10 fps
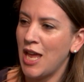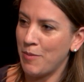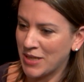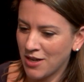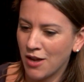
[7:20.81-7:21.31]

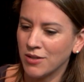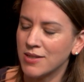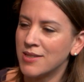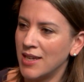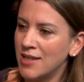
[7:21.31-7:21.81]
and
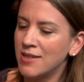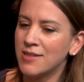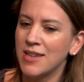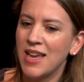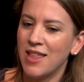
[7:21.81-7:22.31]
McDonald's
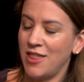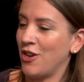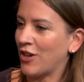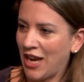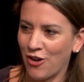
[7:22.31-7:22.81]
sends
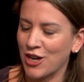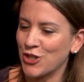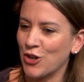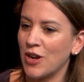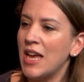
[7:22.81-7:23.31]
their
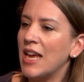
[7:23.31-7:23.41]
character